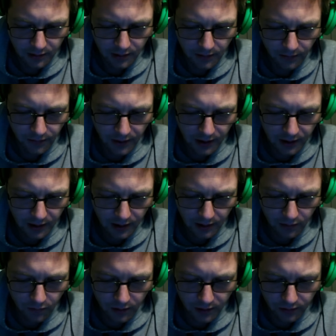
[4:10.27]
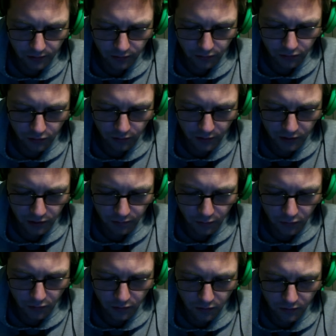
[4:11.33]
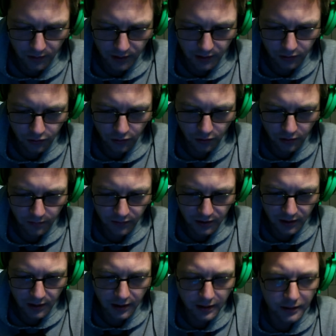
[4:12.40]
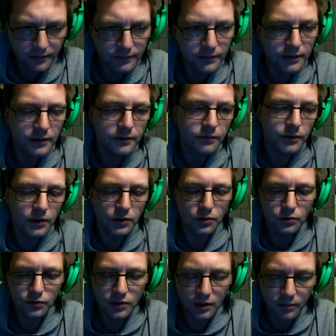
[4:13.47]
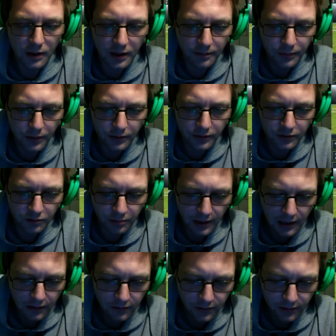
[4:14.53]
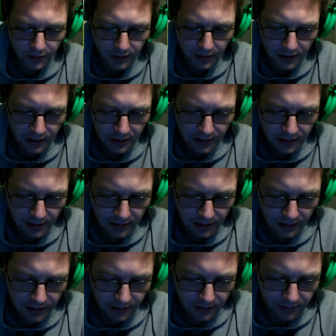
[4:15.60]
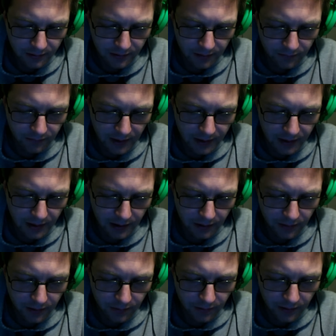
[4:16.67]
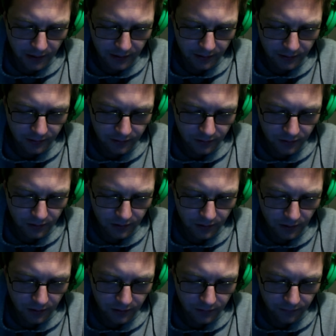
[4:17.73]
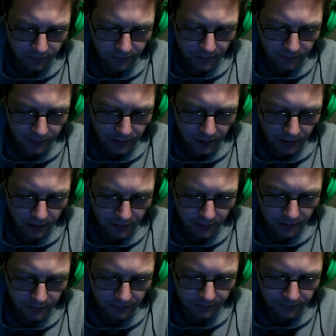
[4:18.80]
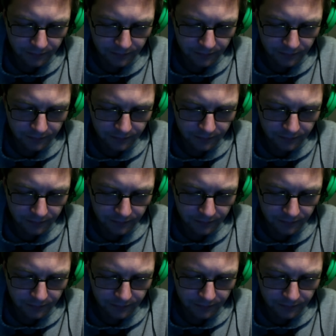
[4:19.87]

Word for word: I'm thinking I don't want to do too much more in terms of reducing my opponent's power. Not right now anyway. Just going to fifty here.